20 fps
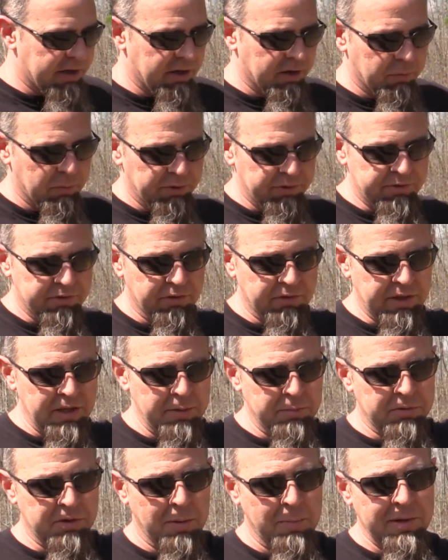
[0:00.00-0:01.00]
here. We'll still
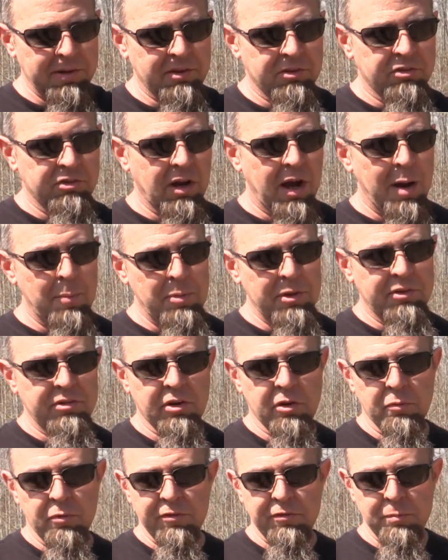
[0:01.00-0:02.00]
keep some at the shop
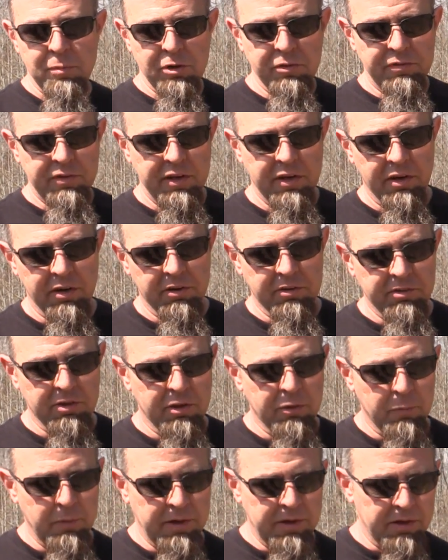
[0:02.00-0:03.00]
until we've moved here so
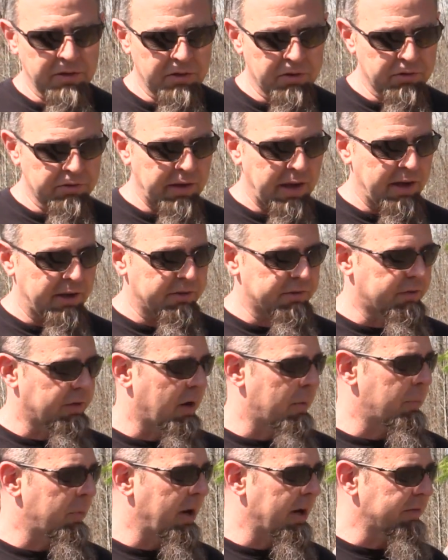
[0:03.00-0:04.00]
that we can use eggs for
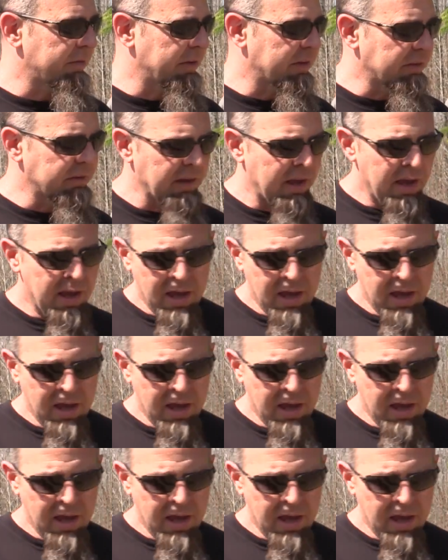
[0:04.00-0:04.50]
our breakfast.